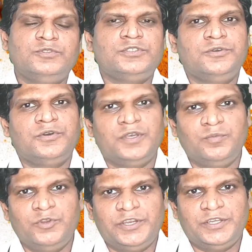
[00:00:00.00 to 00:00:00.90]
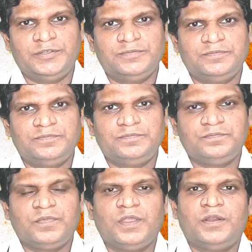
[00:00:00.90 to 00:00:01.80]
boost your immunity
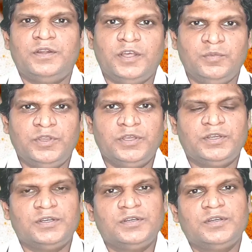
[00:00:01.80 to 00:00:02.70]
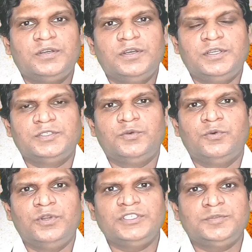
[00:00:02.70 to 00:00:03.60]
turmeric it is a
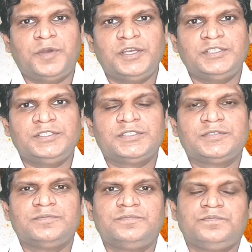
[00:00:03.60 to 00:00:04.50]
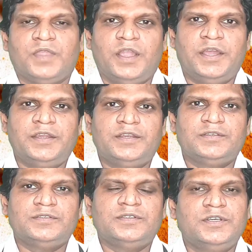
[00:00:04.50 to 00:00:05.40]
golden spice and
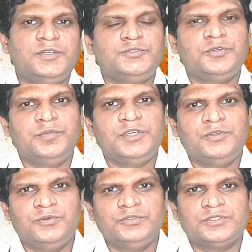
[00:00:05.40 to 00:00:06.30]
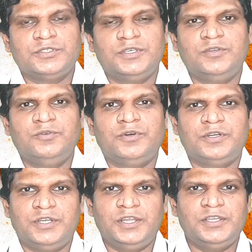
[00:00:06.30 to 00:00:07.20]
it should be used in your
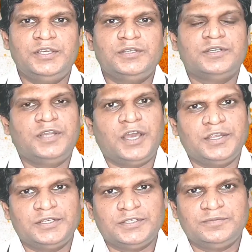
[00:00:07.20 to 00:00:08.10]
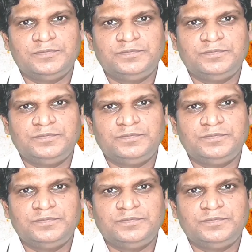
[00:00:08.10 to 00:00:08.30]
daily diet